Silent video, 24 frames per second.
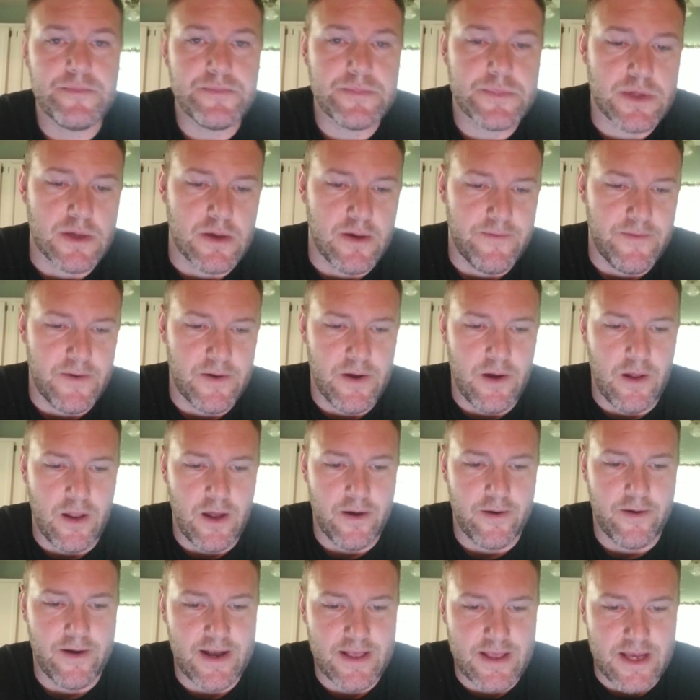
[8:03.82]
So if you're no
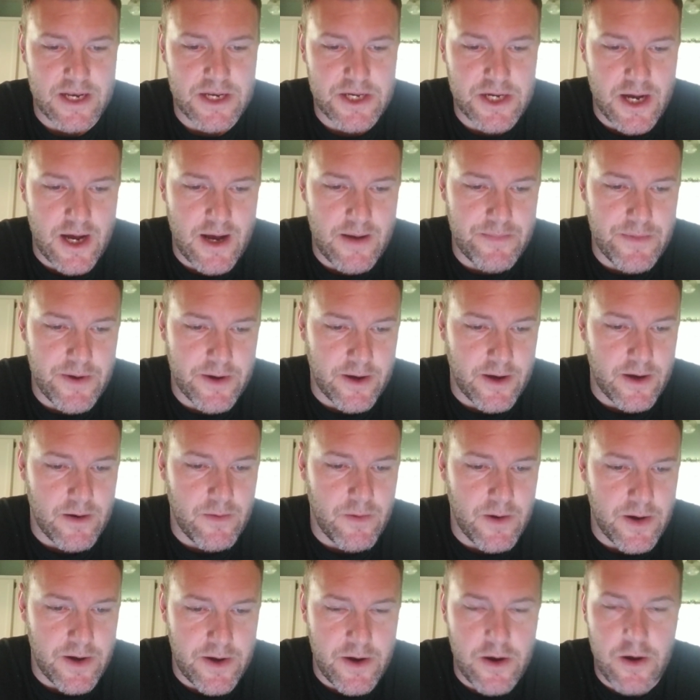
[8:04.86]
longer at that job, they're going to
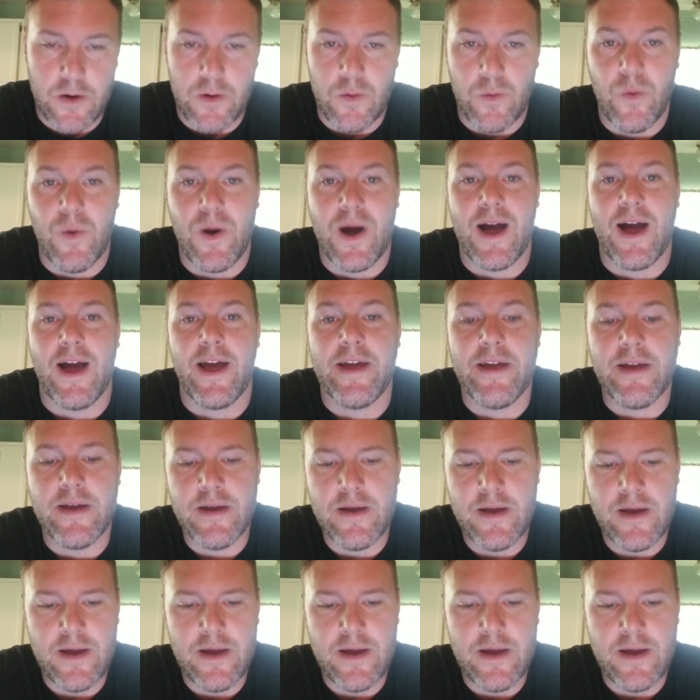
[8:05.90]
want to know why.